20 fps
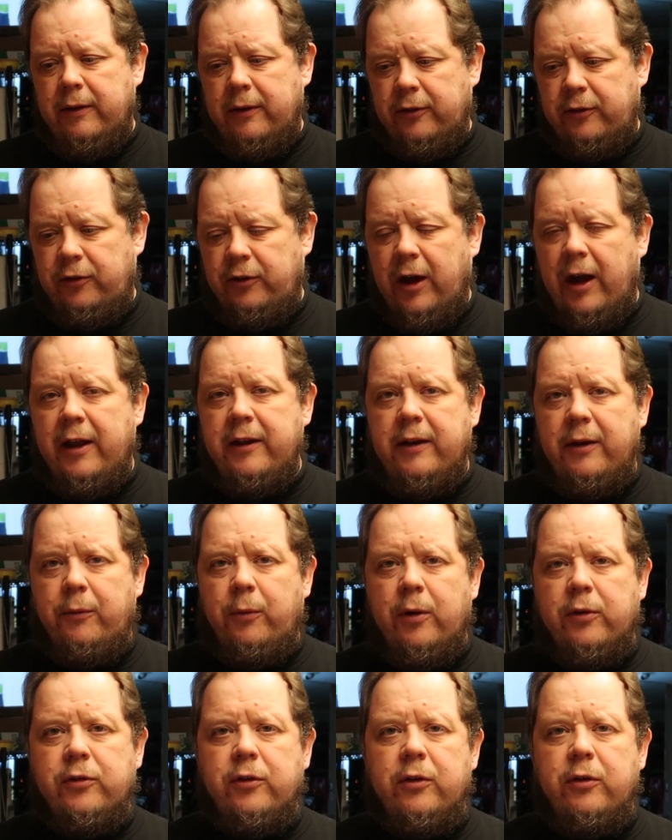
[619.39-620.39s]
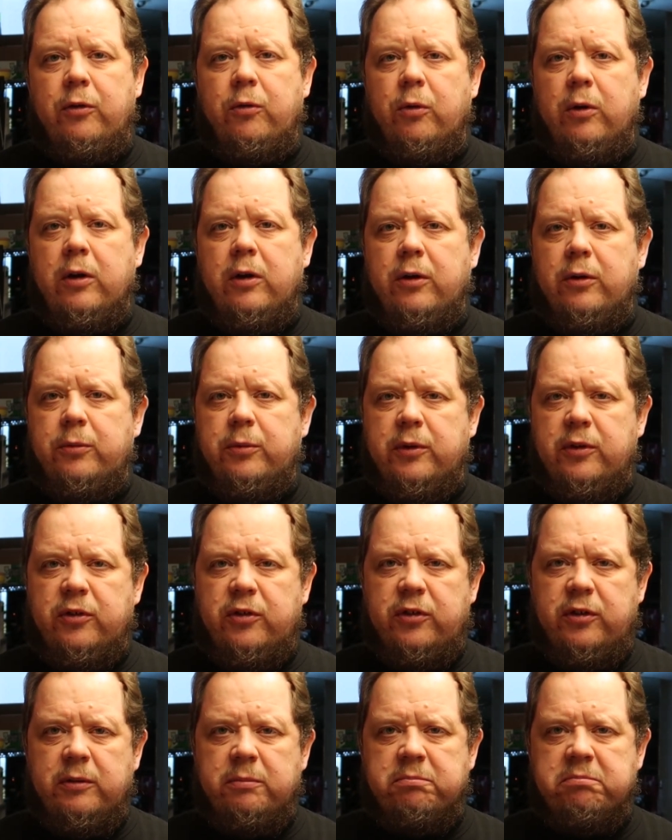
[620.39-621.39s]
side that wasn't grilled
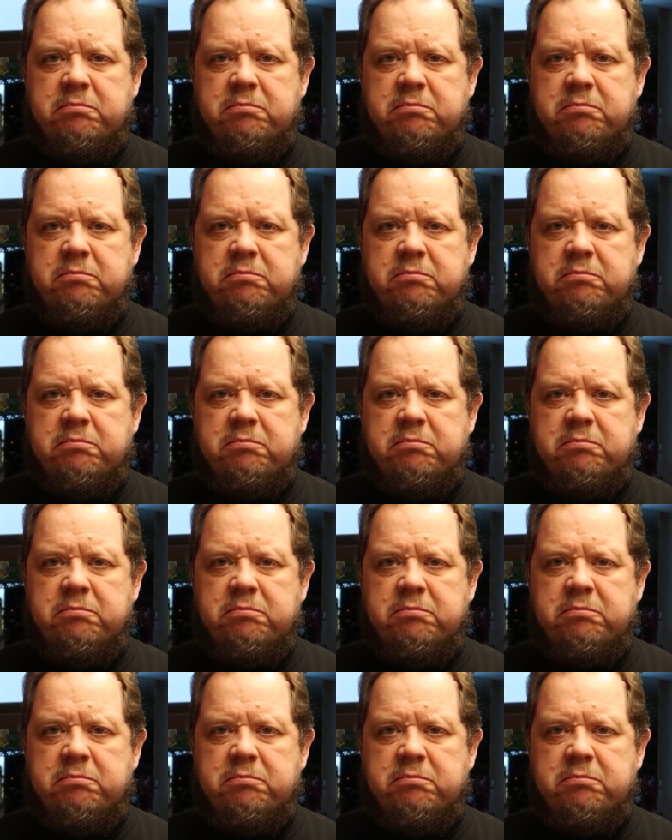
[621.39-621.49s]
was,